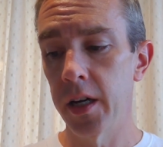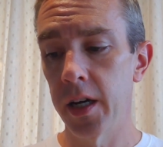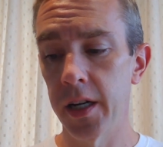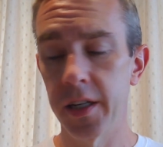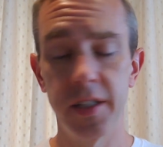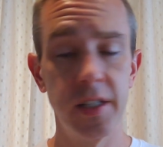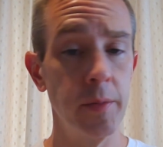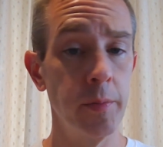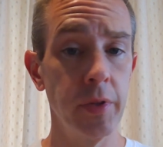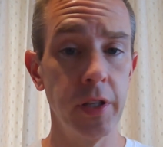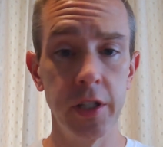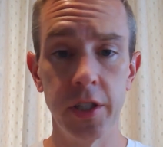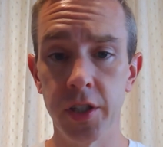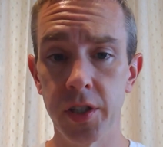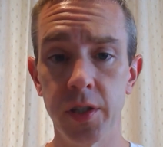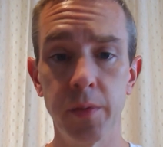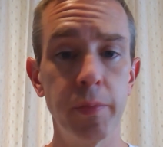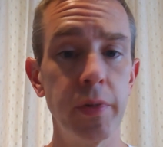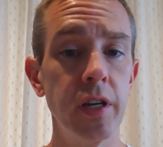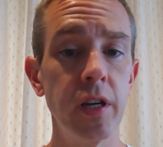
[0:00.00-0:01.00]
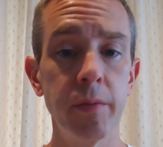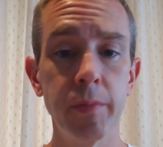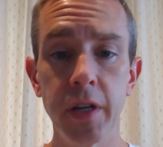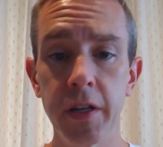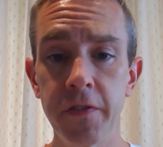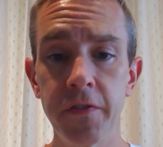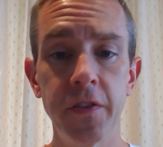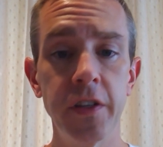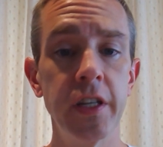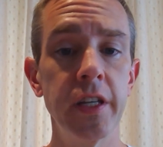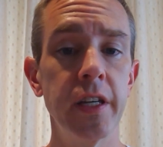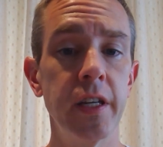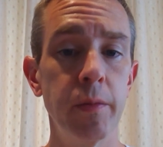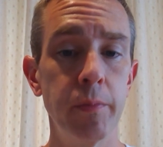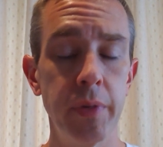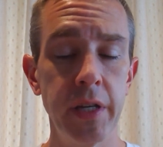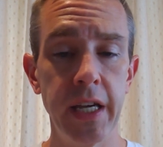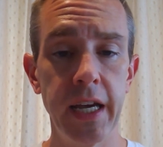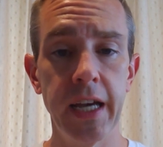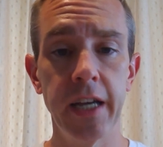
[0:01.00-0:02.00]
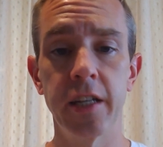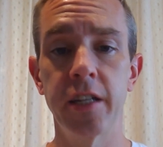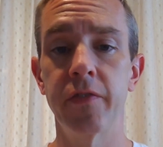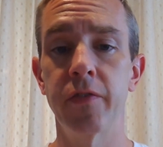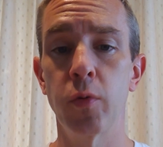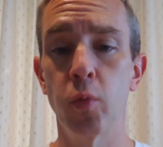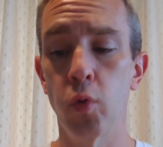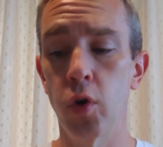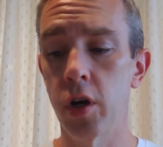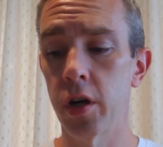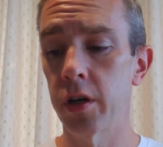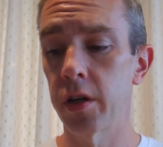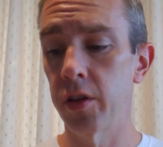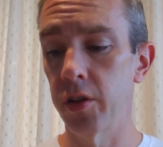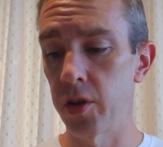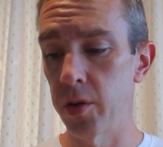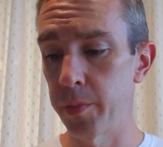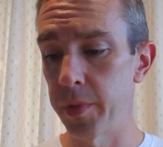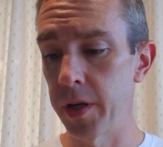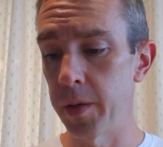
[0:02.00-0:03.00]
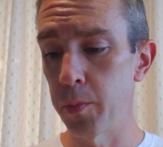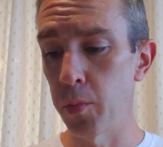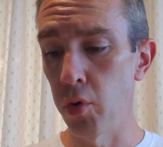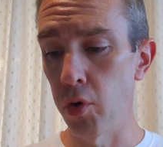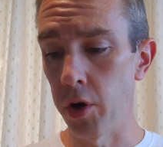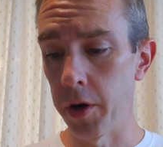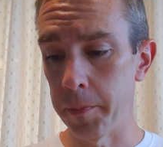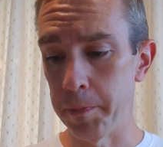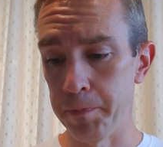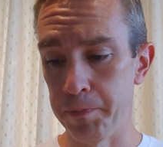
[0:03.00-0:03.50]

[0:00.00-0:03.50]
simply just be on my feet and be active and walk a little bit more.